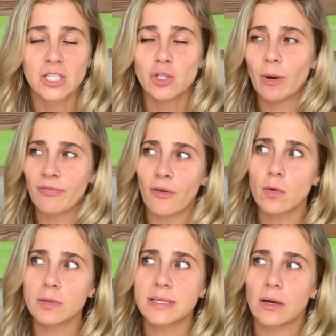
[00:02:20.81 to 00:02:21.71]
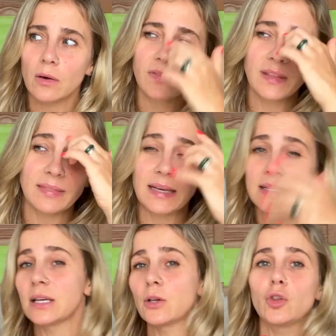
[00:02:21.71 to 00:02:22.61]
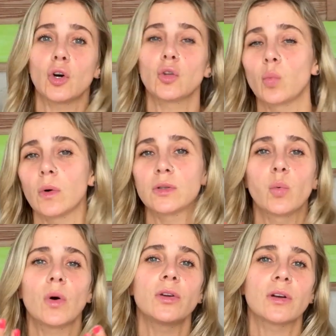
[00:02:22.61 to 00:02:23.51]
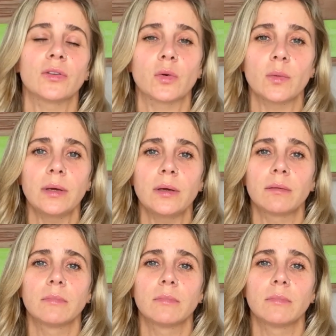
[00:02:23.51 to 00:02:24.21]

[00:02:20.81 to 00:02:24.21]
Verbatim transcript: So by focusing on the things that you don't want, what you are doing,